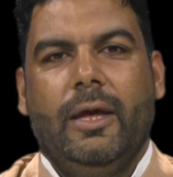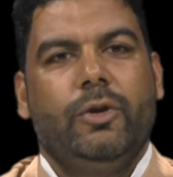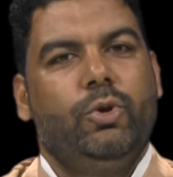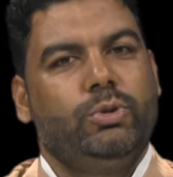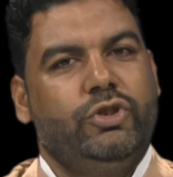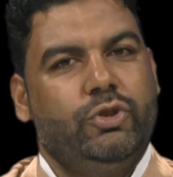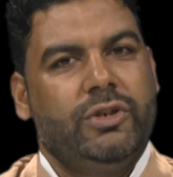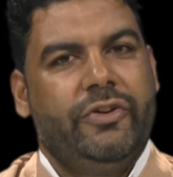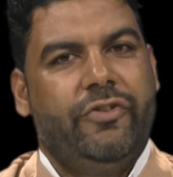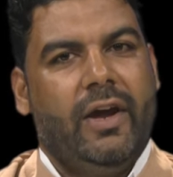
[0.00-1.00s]
You
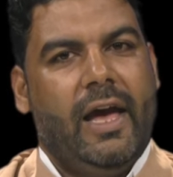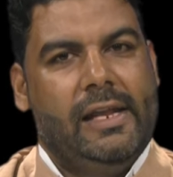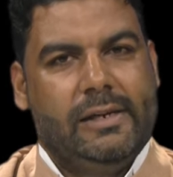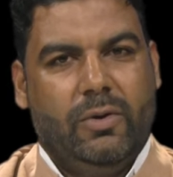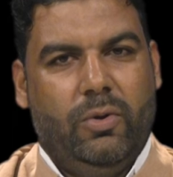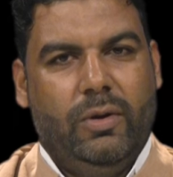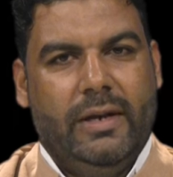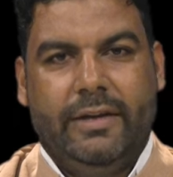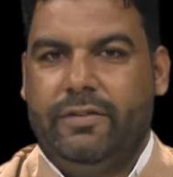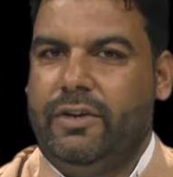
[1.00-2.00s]
shouldn't drink alcohol.
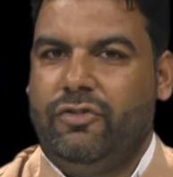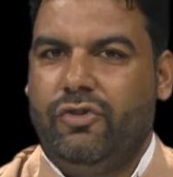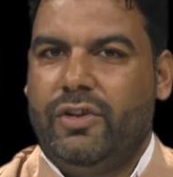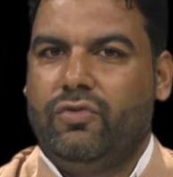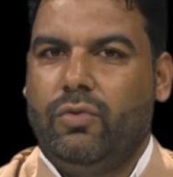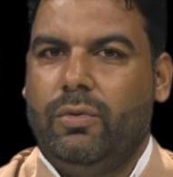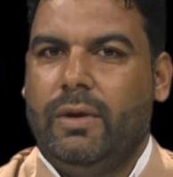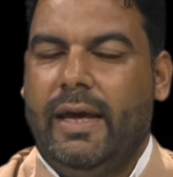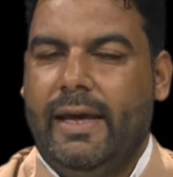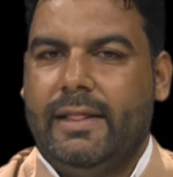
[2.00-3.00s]
It is injurious to
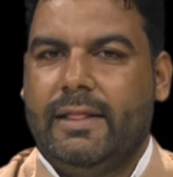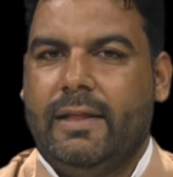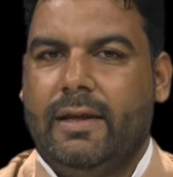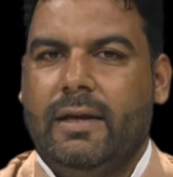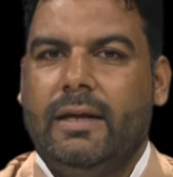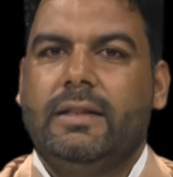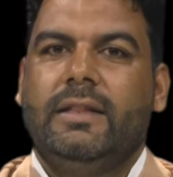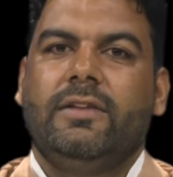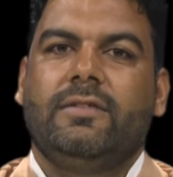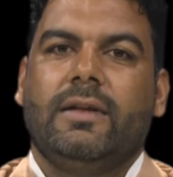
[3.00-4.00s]
health.
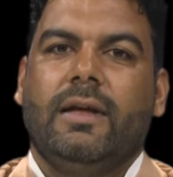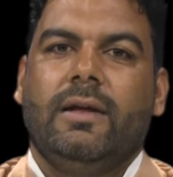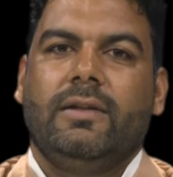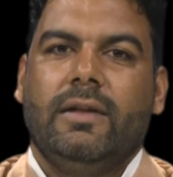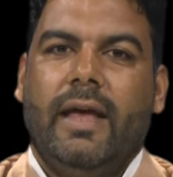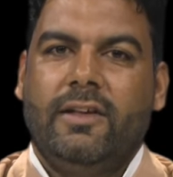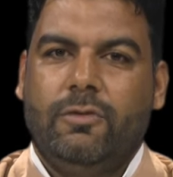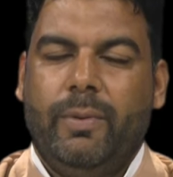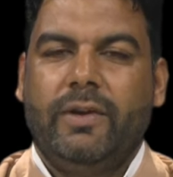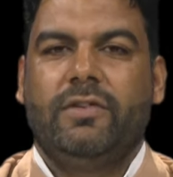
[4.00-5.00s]
This
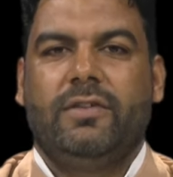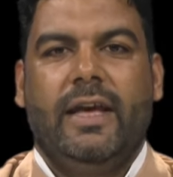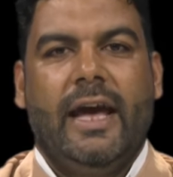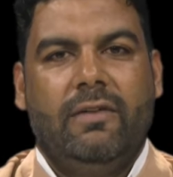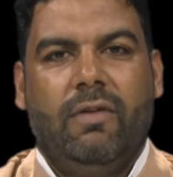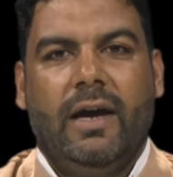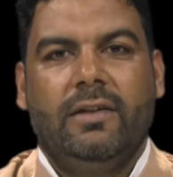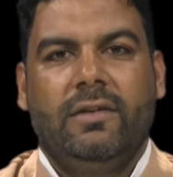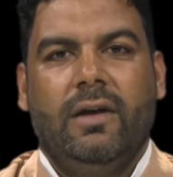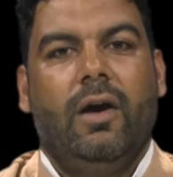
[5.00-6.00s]
expresses the
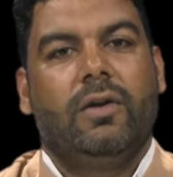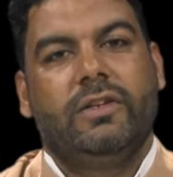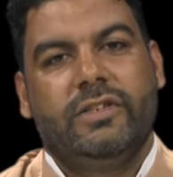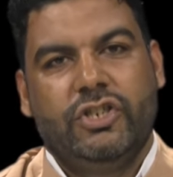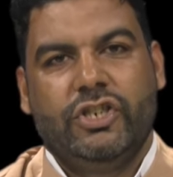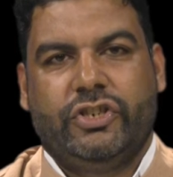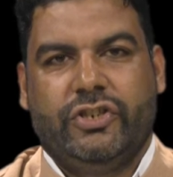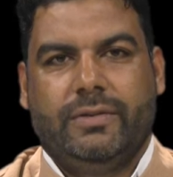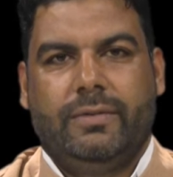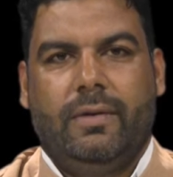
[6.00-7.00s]
advice or the
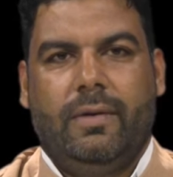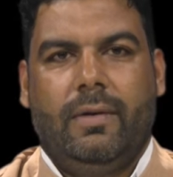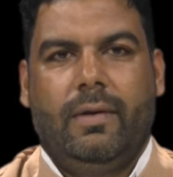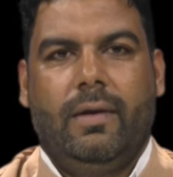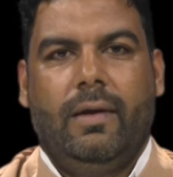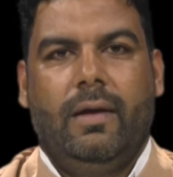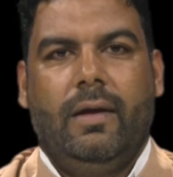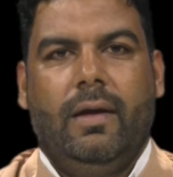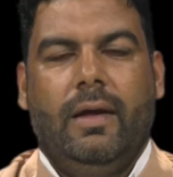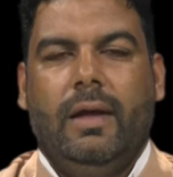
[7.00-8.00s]
suggestion.
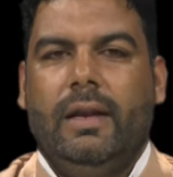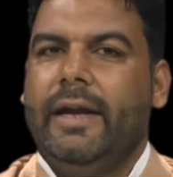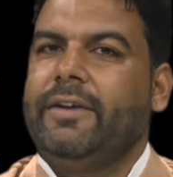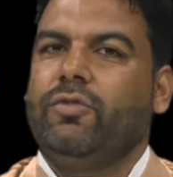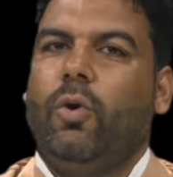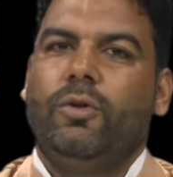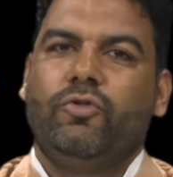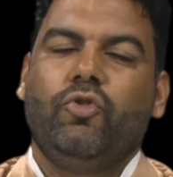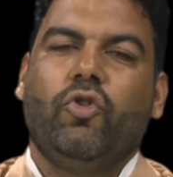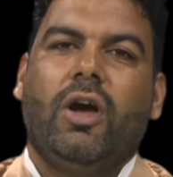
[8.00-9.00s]
Let us
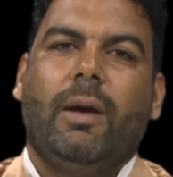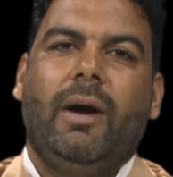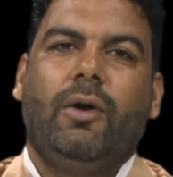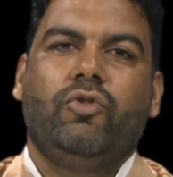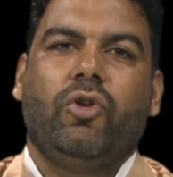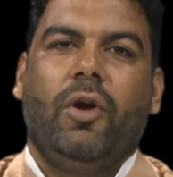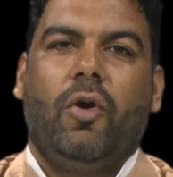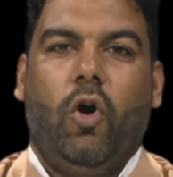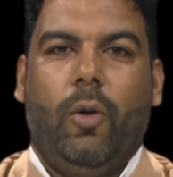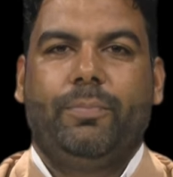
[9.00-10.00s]
also talk about
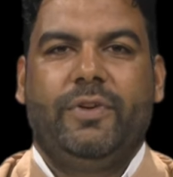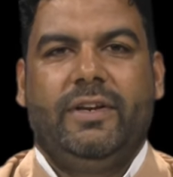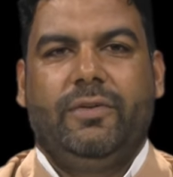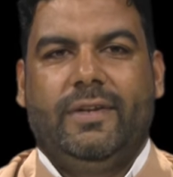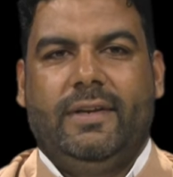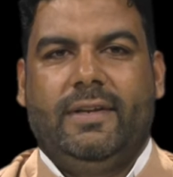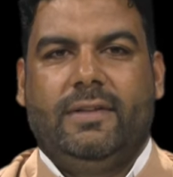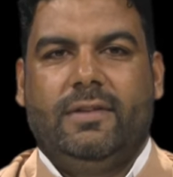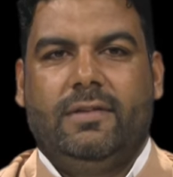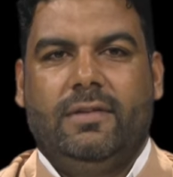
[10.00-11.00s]
optative
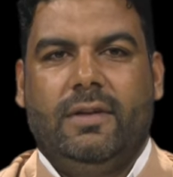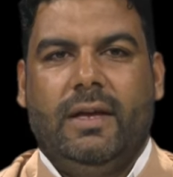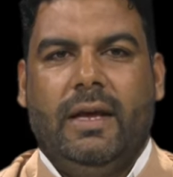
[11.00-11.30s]
sentences.